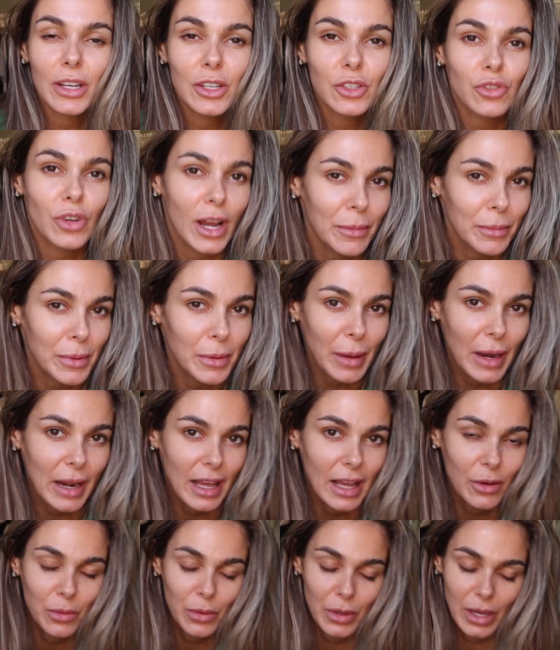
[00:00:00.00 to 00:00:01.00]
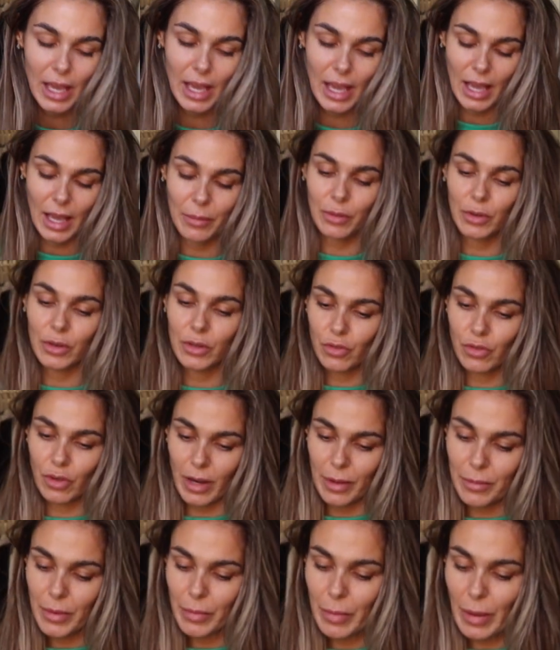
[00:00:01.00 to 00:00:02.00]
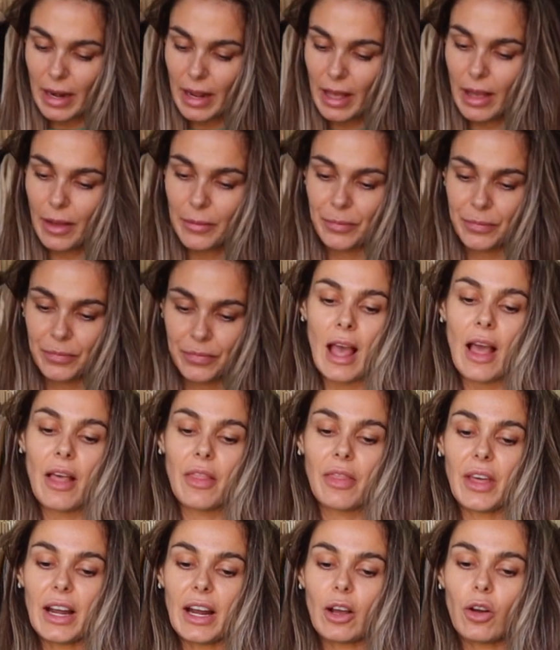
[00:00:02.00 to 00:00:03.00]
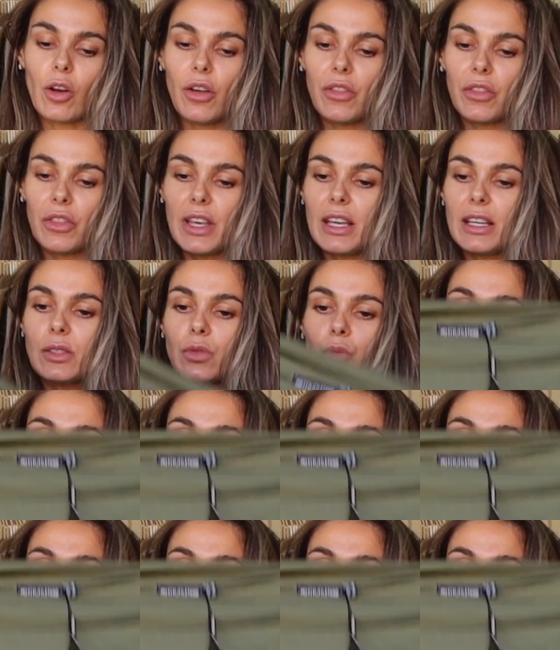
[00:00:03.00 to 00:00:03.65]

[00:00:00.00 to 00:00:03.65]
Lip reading: try and be better, okay? I'm gonna try and be better. Then I got these